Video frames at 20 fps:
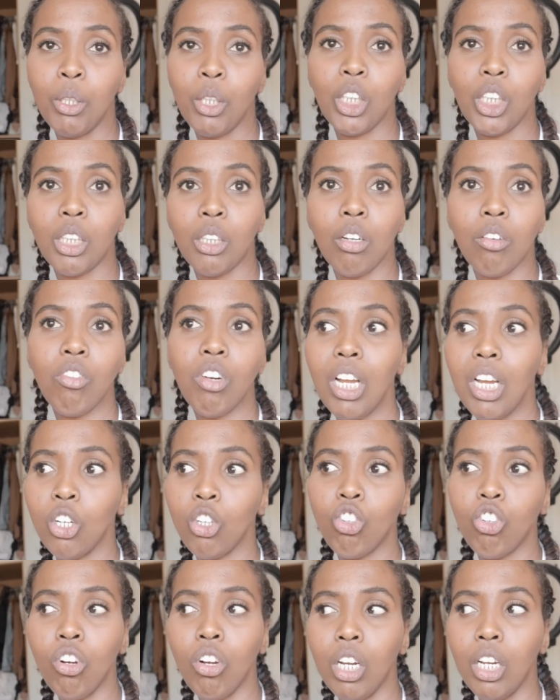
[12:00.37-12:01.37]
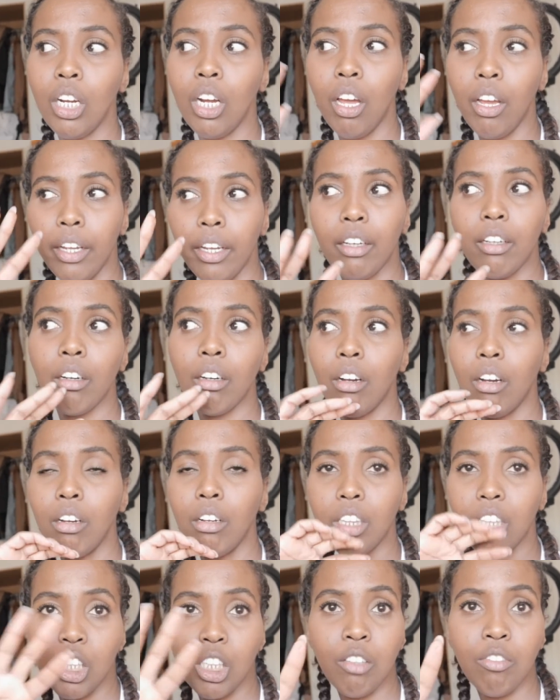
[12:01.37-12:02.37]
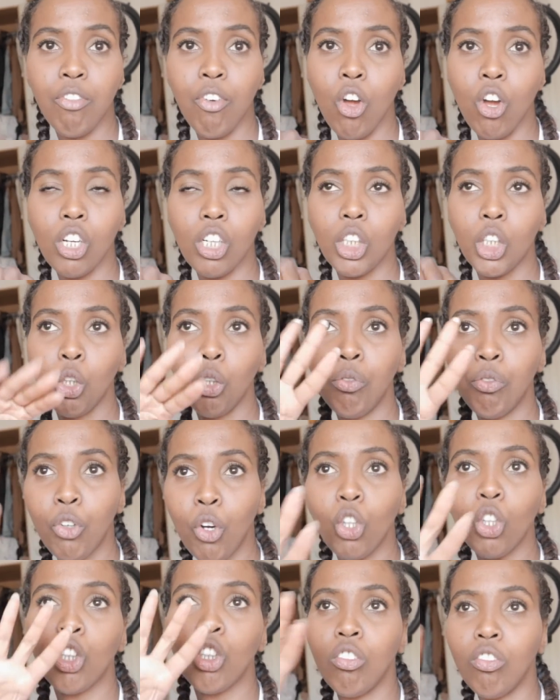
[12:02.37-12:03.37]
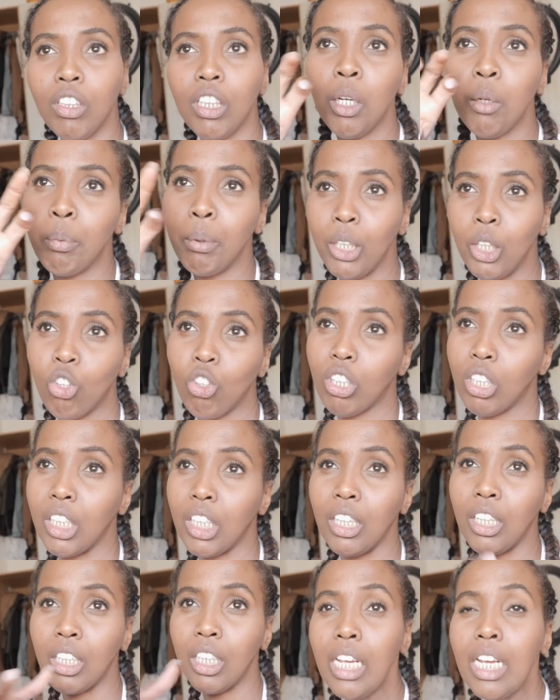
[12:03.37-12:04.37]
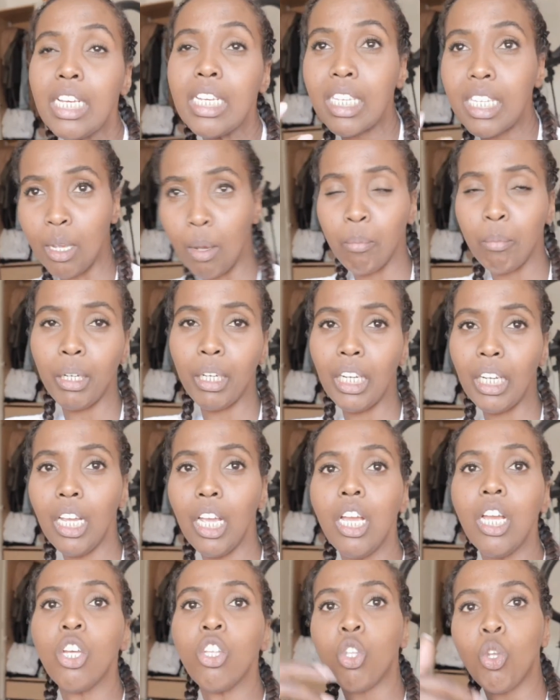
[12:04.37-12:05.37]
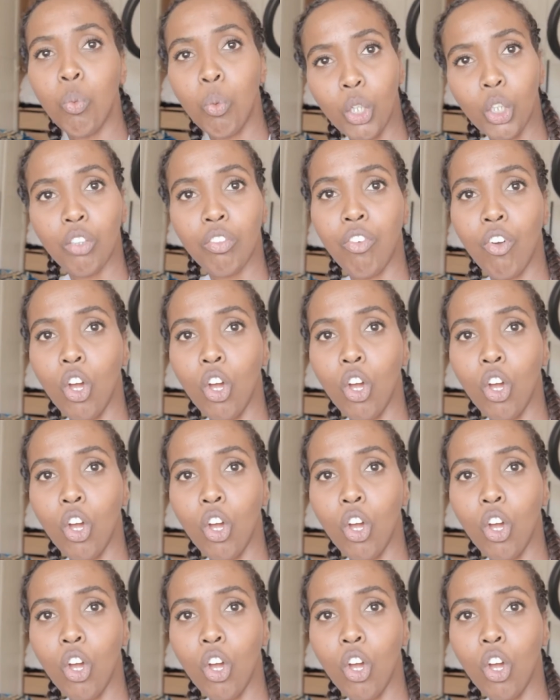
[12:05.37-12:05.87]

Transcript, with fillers: me. Because really and truly, like, this is vlogs. You've got to really be interested in somebody to watch